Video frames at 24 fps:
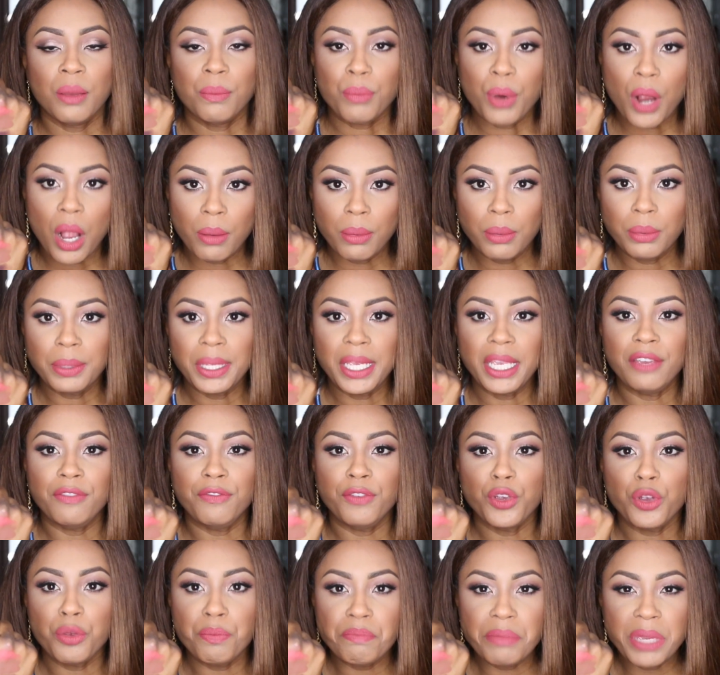Probably
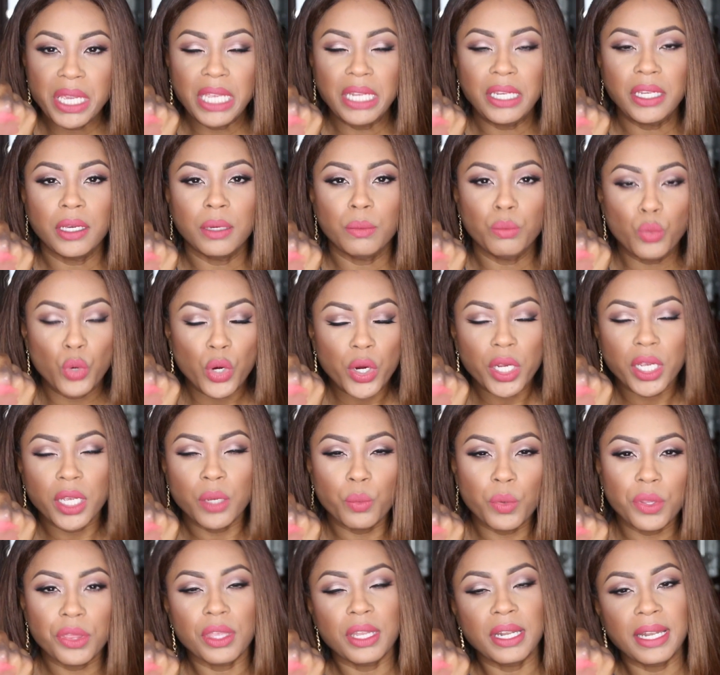if you're medium,
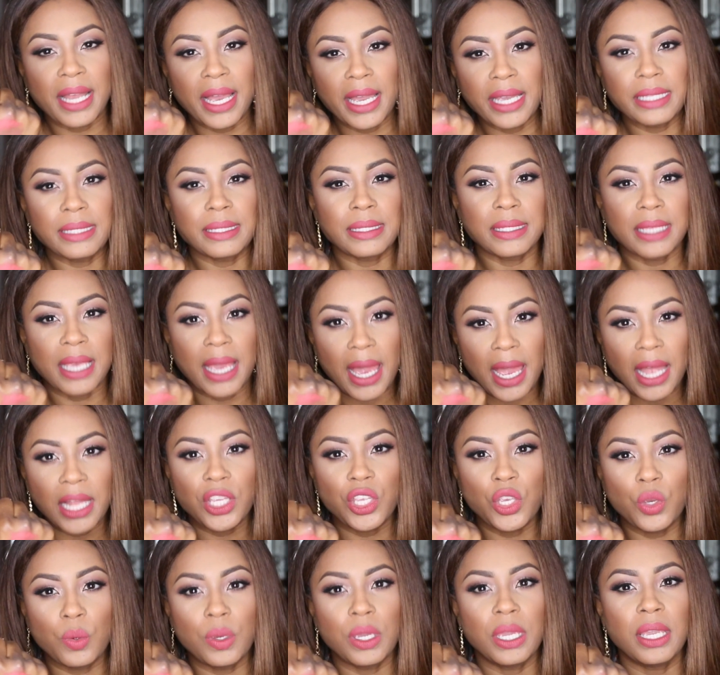working with a nice
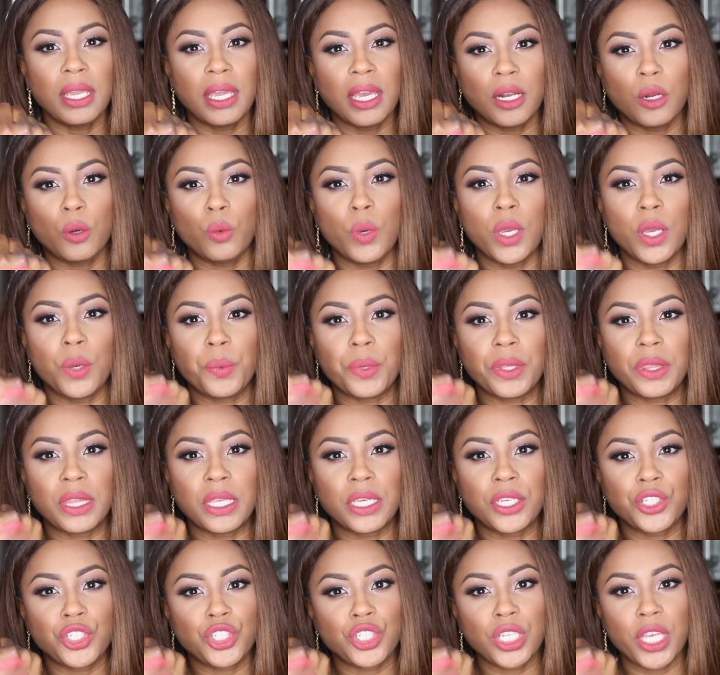tan, you can get away with
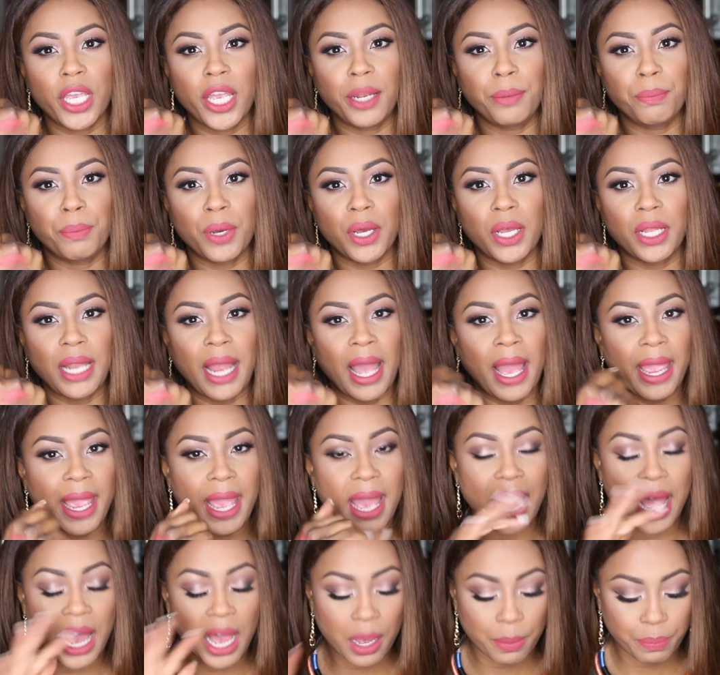this shade, but
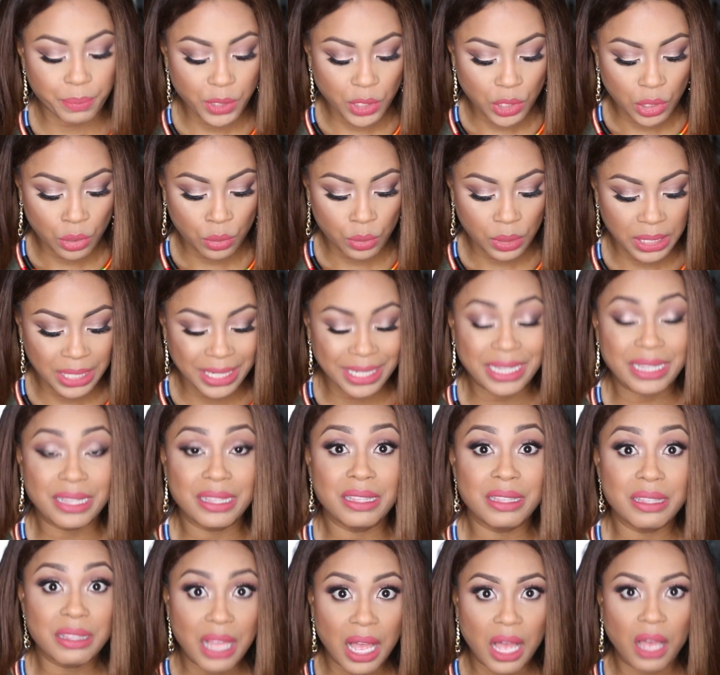I absolutely
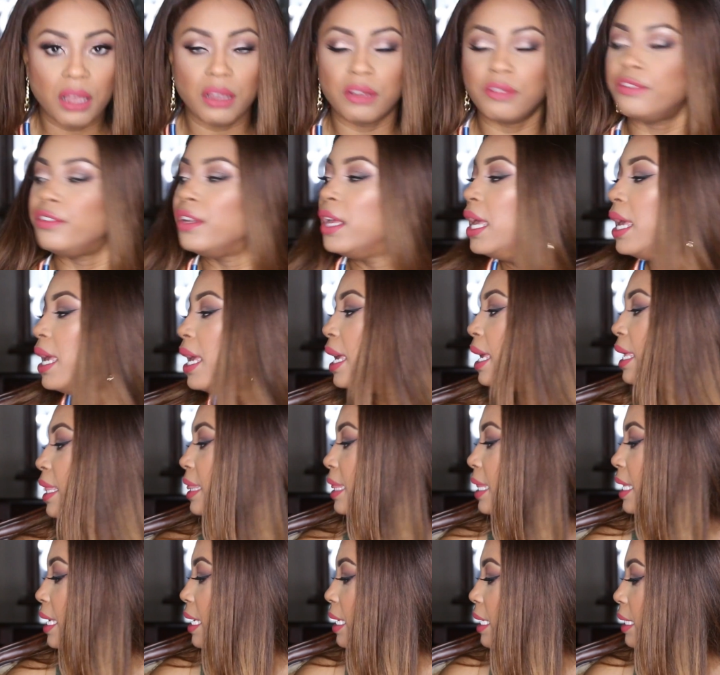love
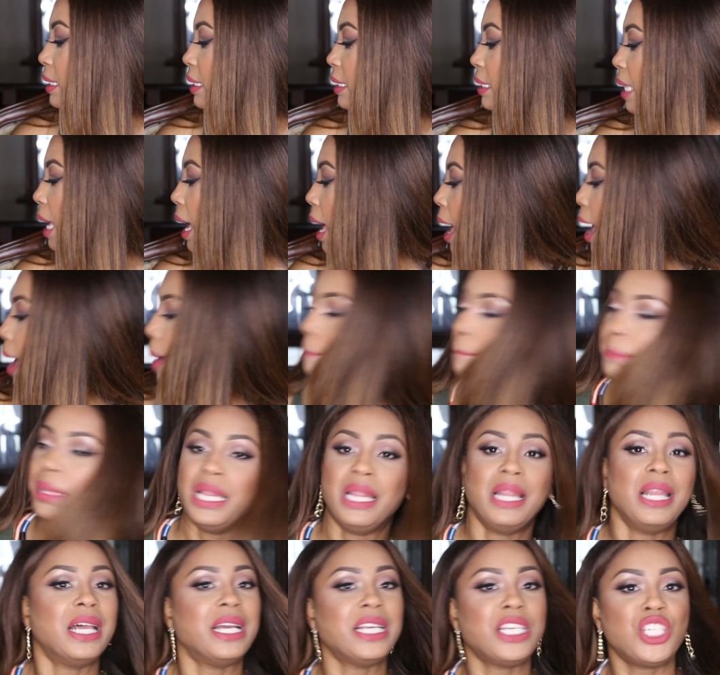these
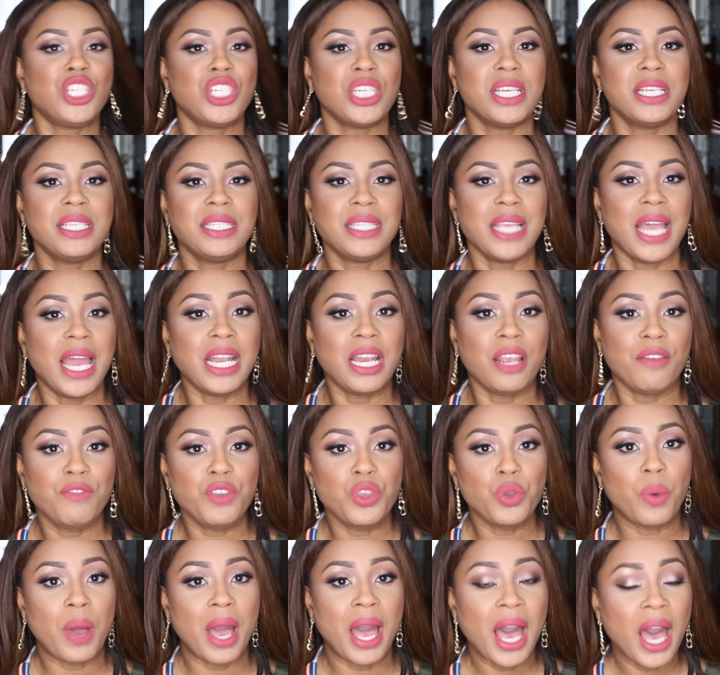blushes. And if
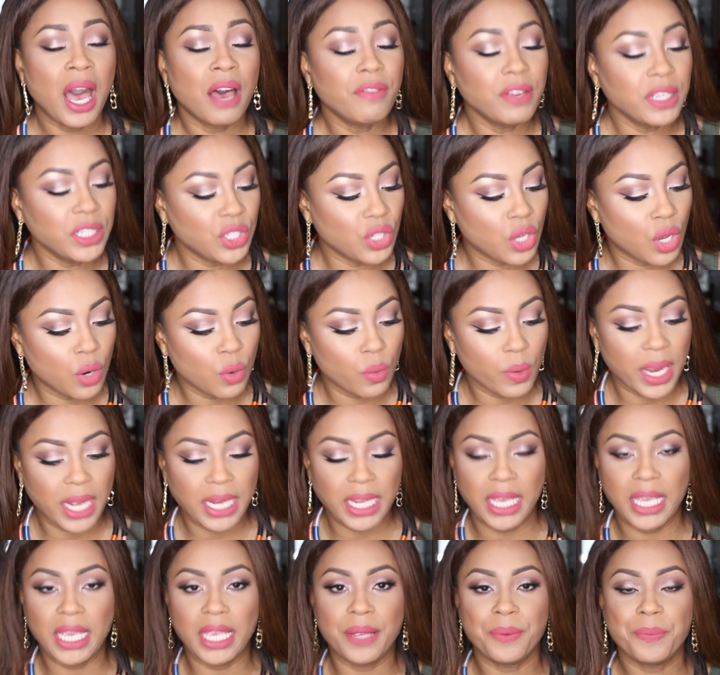you haven't
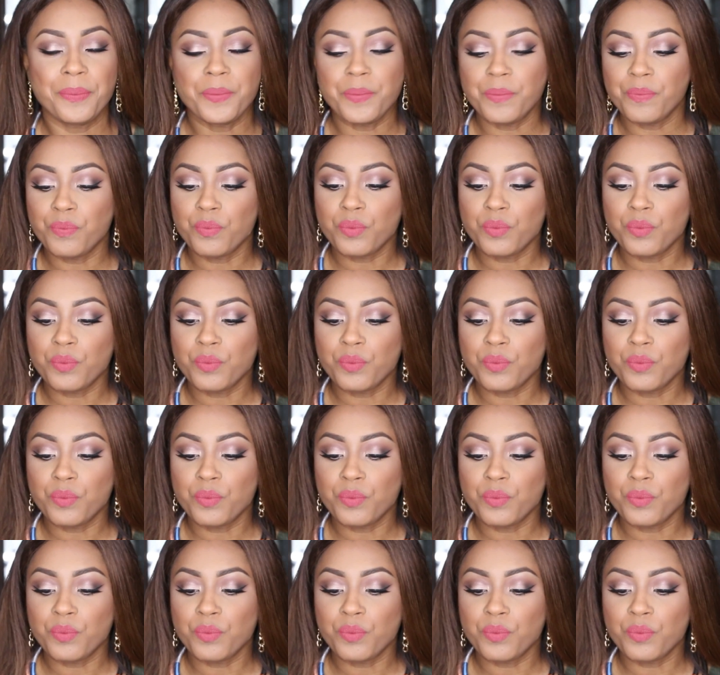already,